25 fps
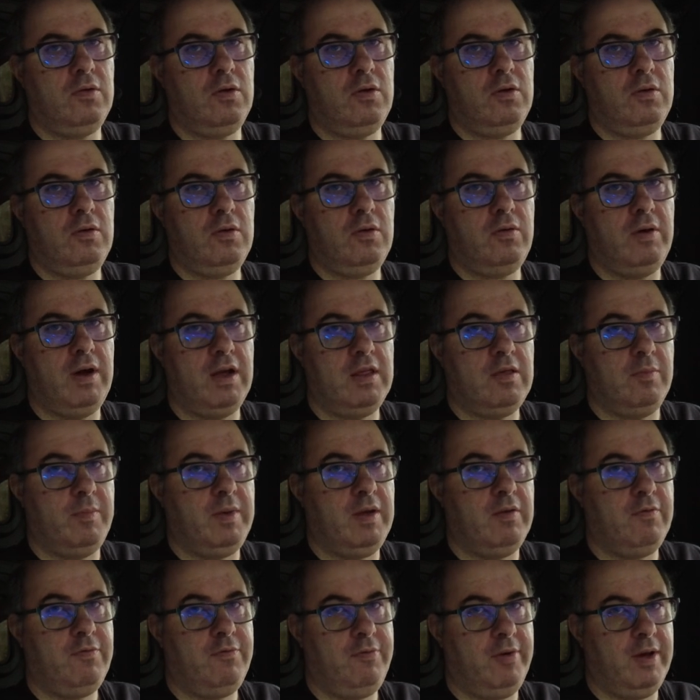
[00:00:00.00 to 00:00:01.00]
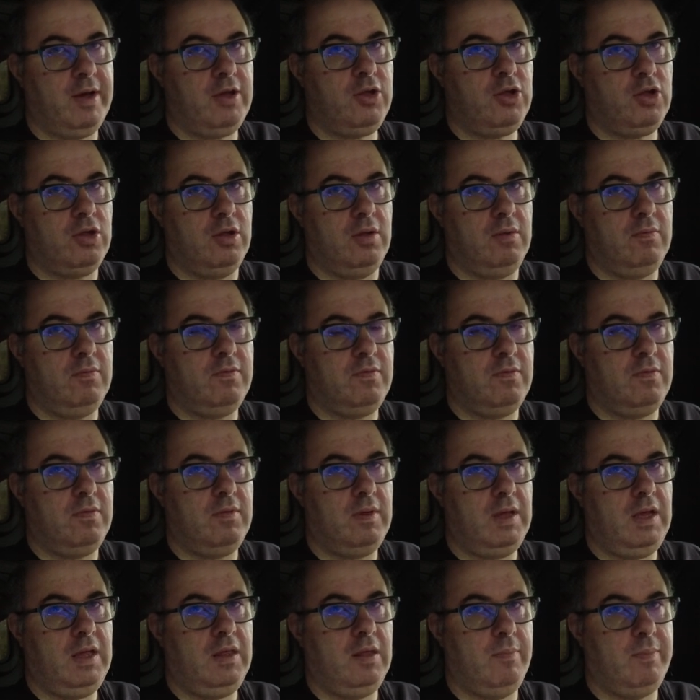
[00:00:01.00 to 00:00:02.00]
create a bit of friction for
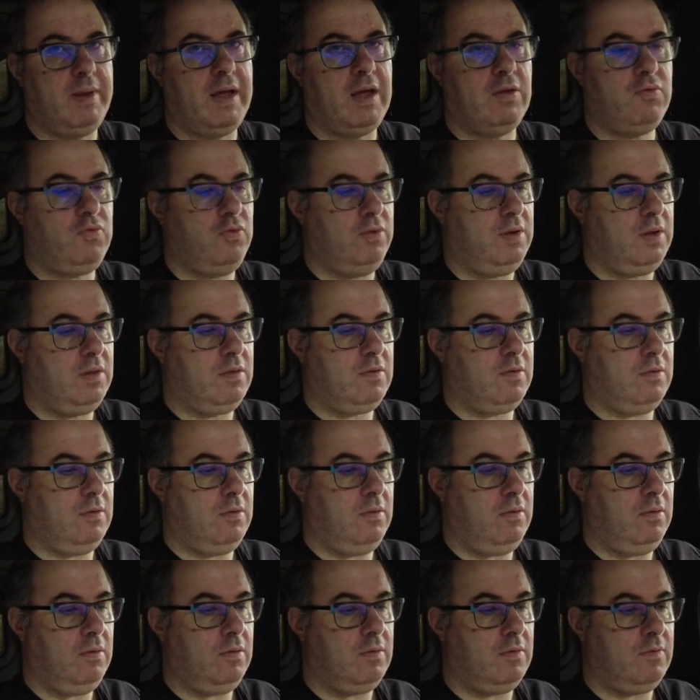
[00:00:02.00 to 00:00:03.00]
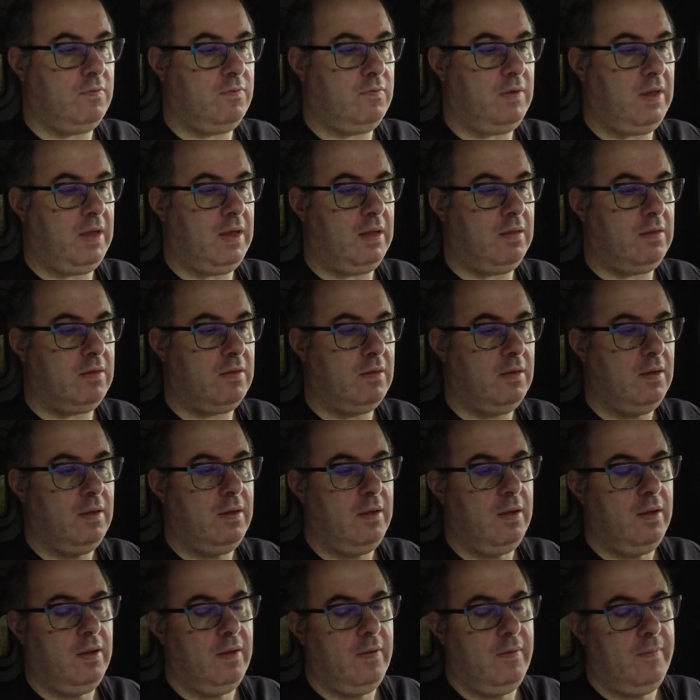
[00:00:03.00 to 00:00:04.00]
the battery to fit.
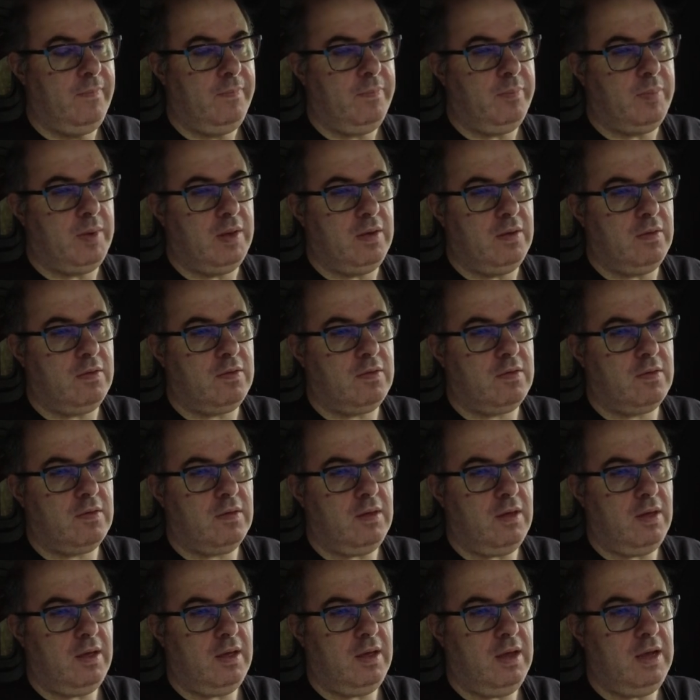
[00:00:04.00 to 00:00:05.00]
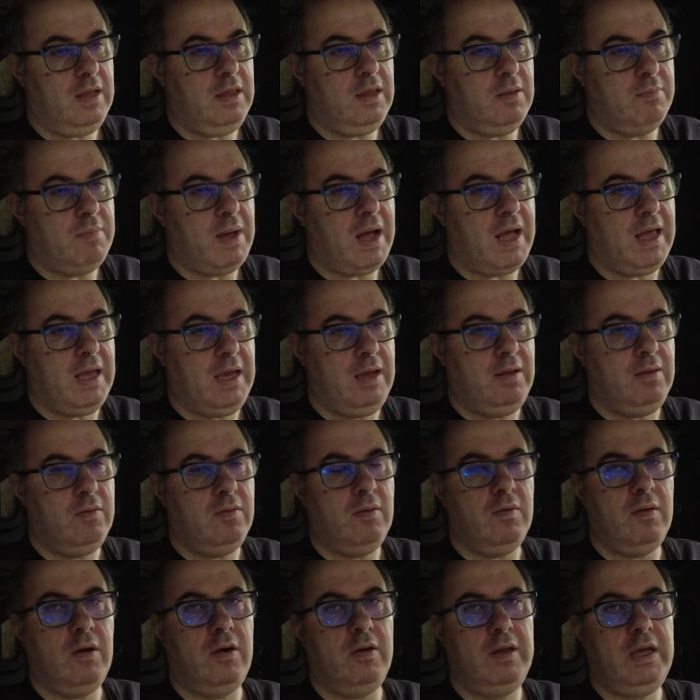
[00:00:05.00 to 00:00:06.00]
But in the
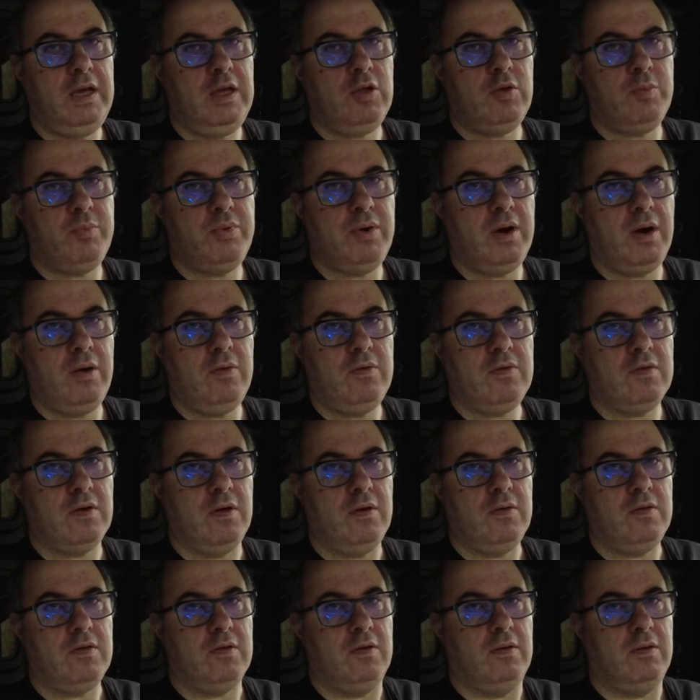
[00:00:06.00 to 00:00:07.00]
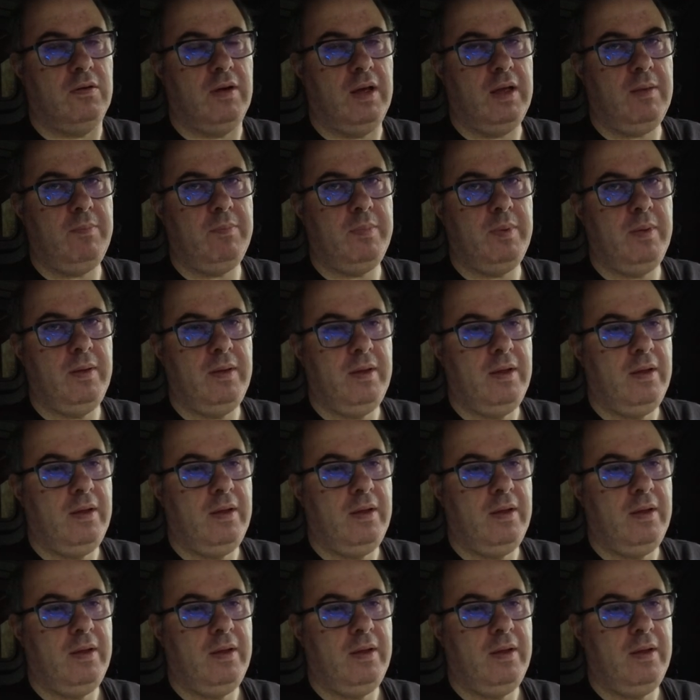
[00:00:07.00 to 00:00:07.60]
main, on each prototype,